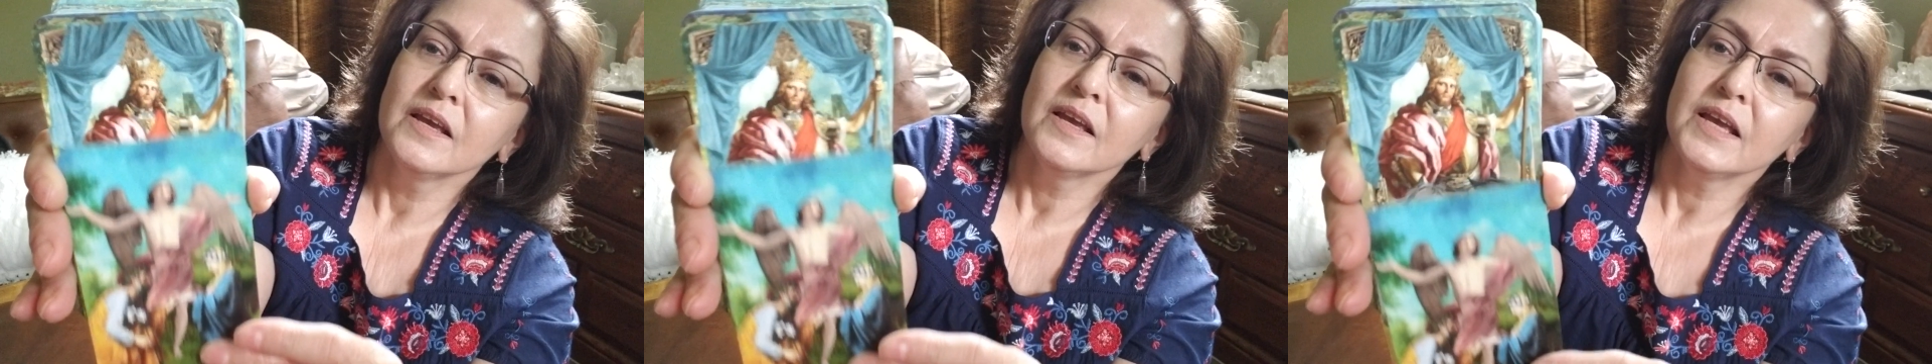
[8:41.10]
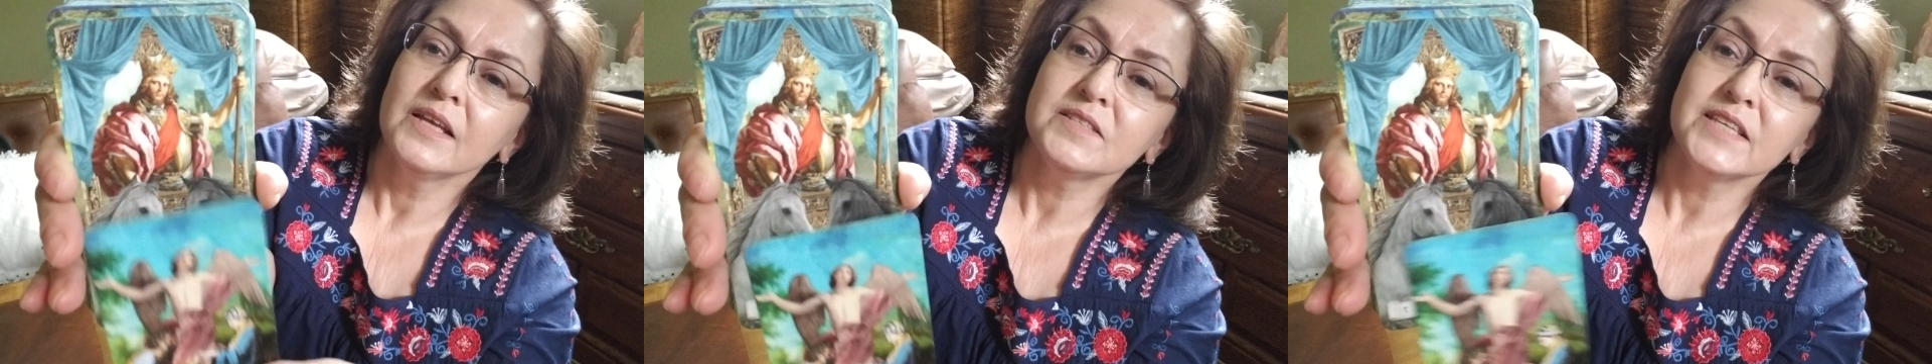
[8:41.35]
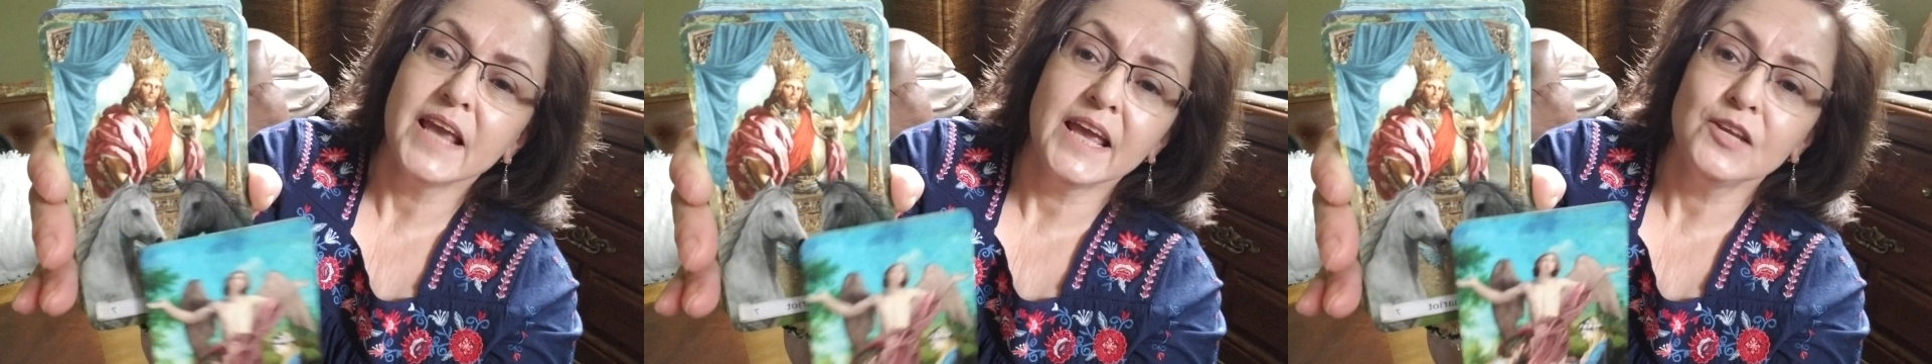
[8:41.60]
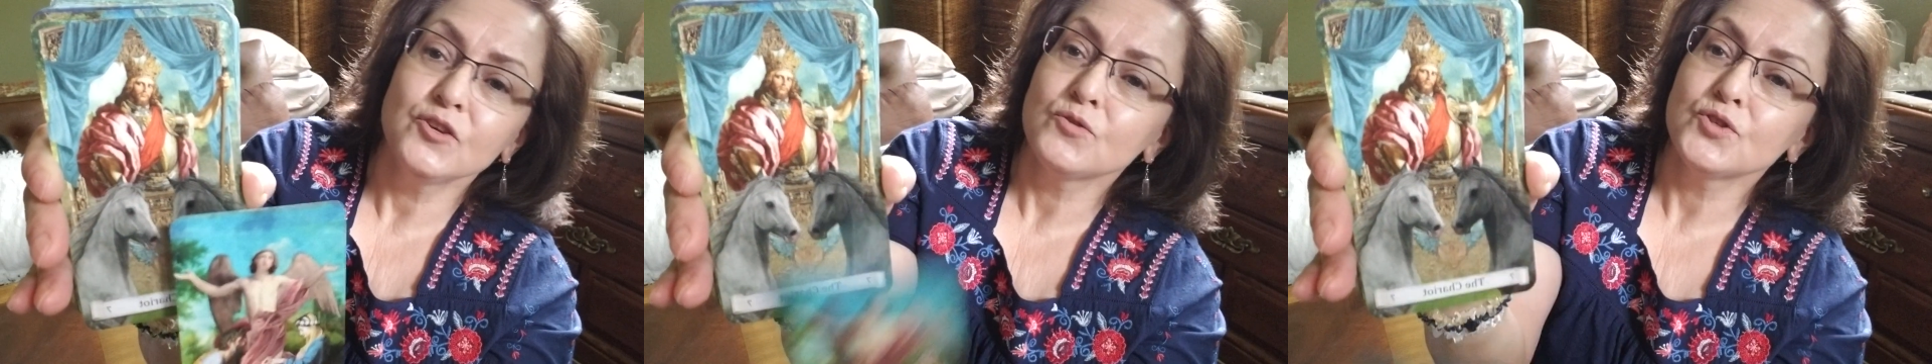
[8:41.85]
And see,
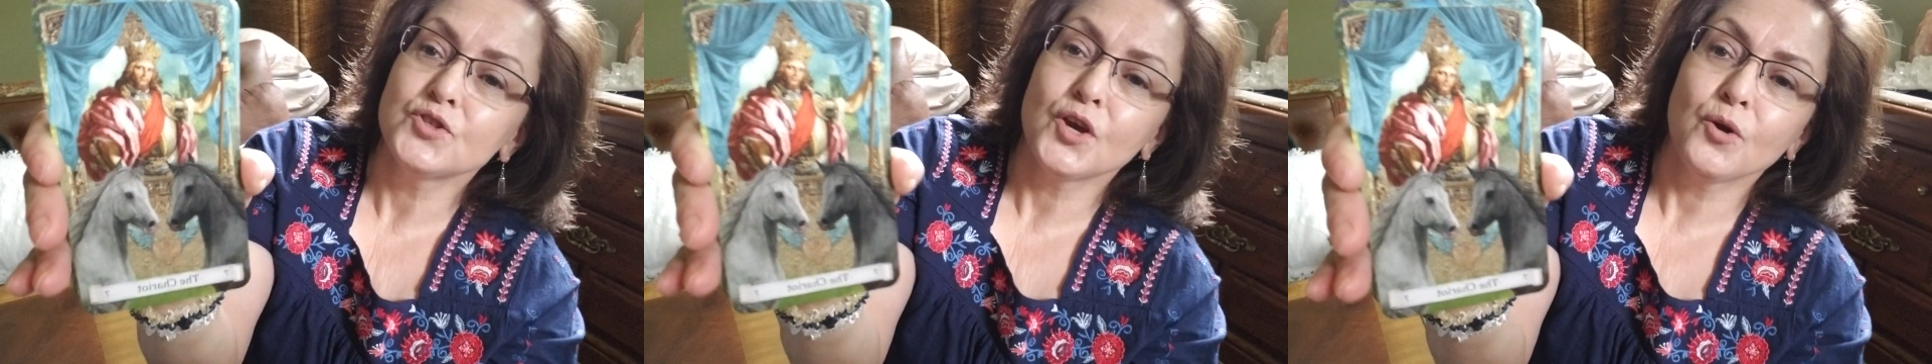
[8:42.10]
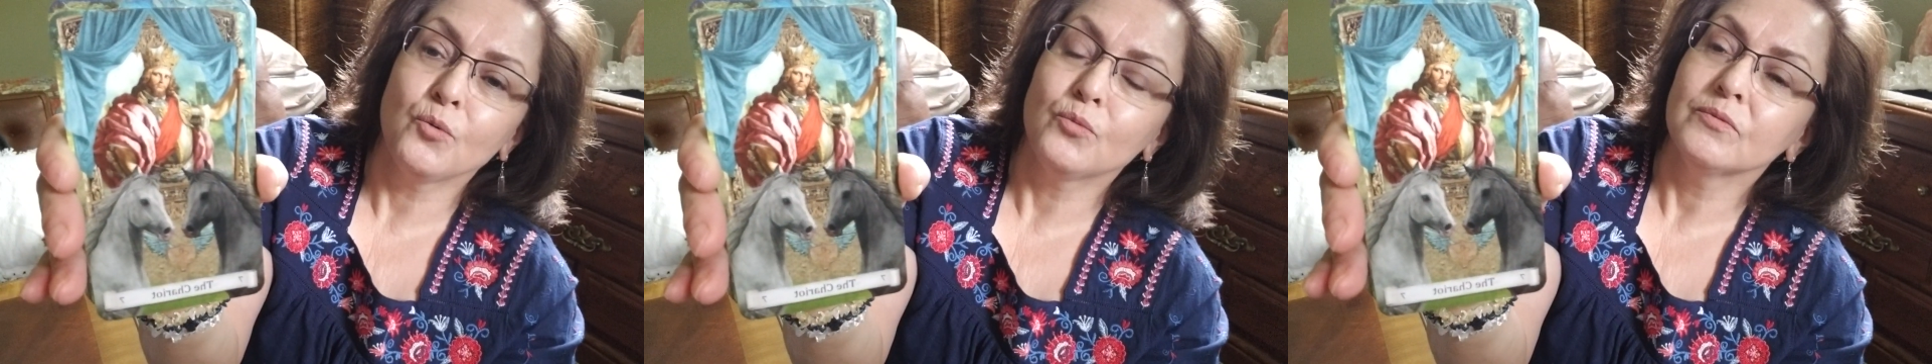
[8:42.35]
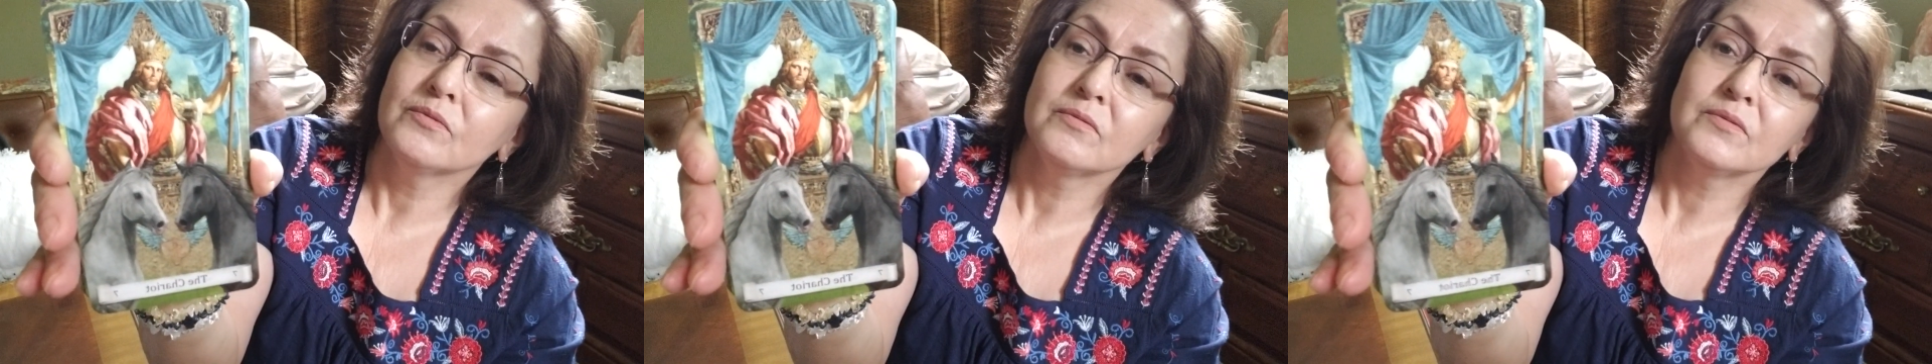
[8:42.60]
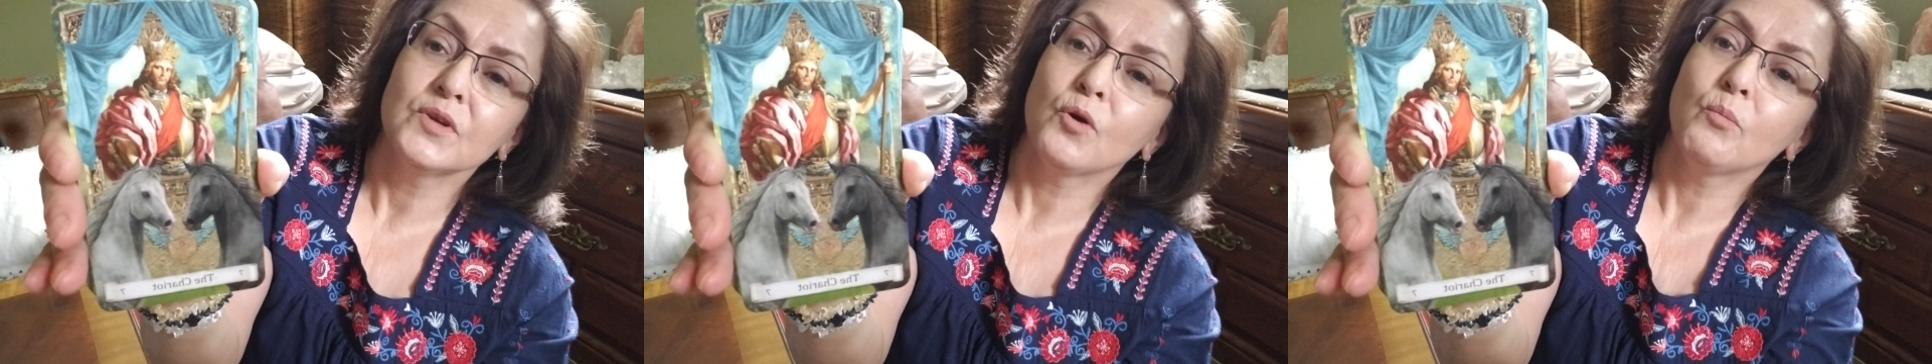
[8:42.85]
angels don't
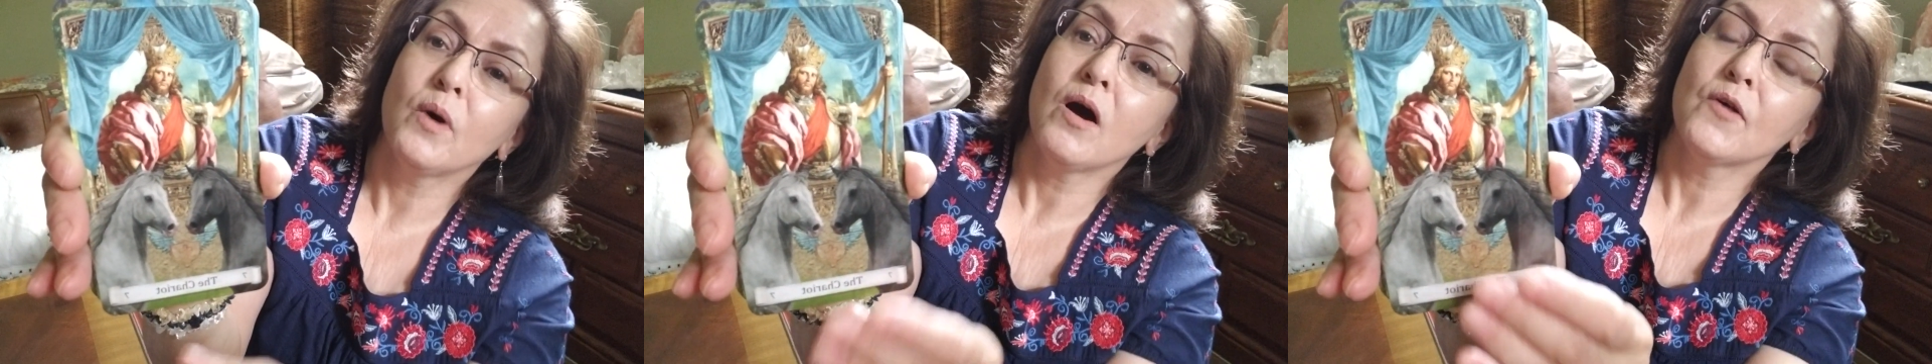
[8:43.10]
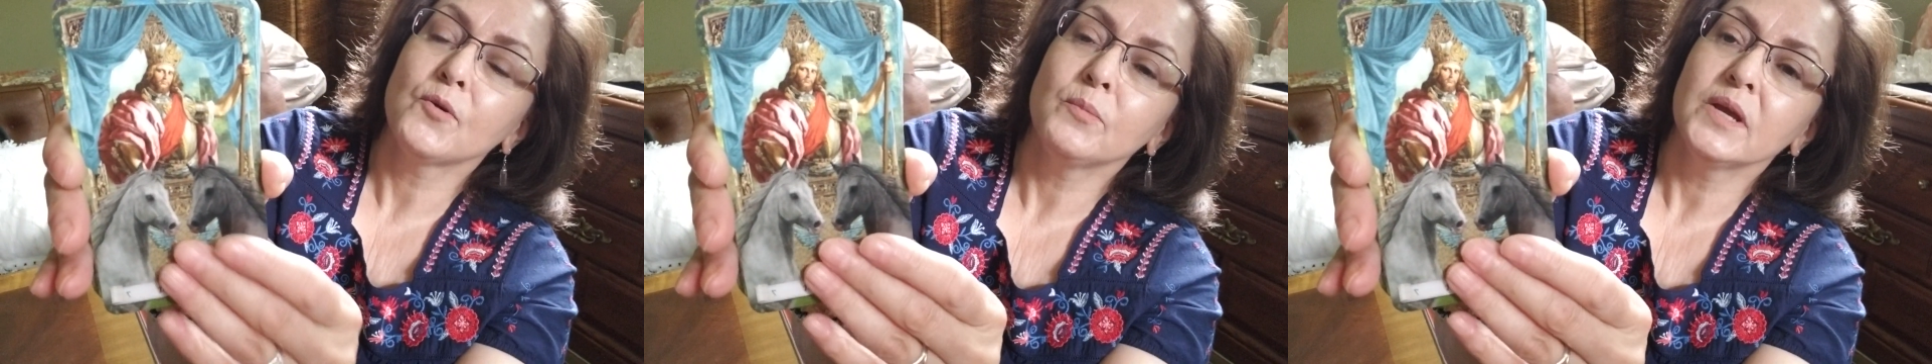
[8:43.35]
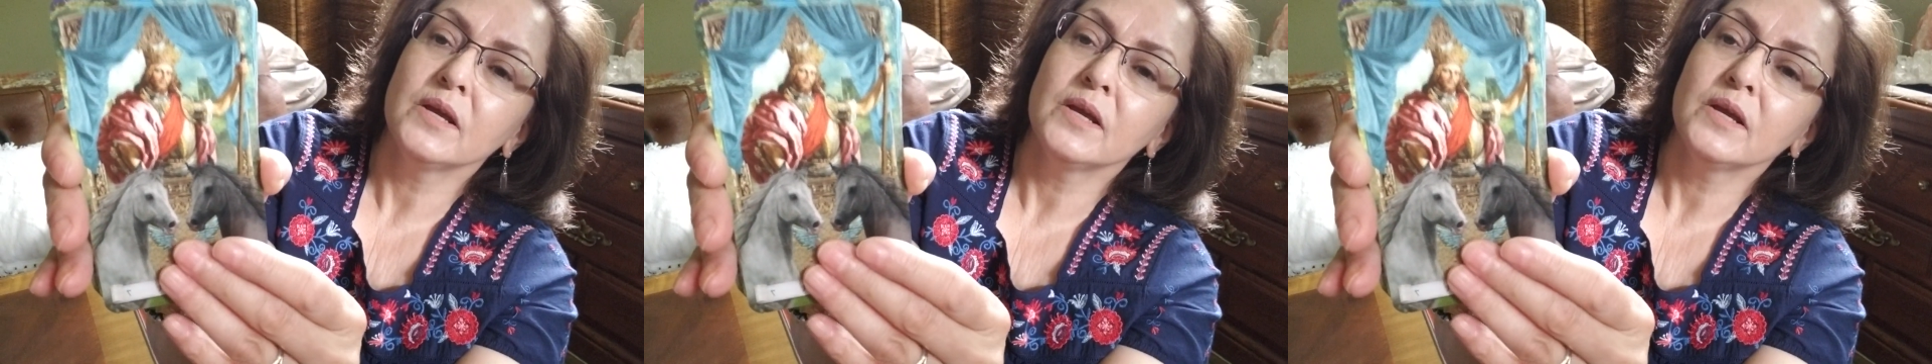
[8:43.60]
bother me.